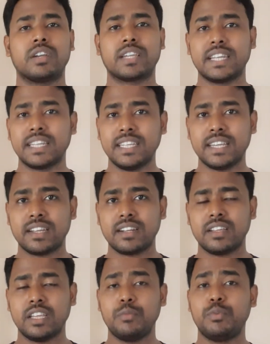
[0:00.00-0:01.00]

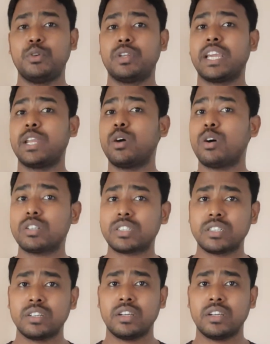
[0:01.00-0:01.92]
career, if you cannot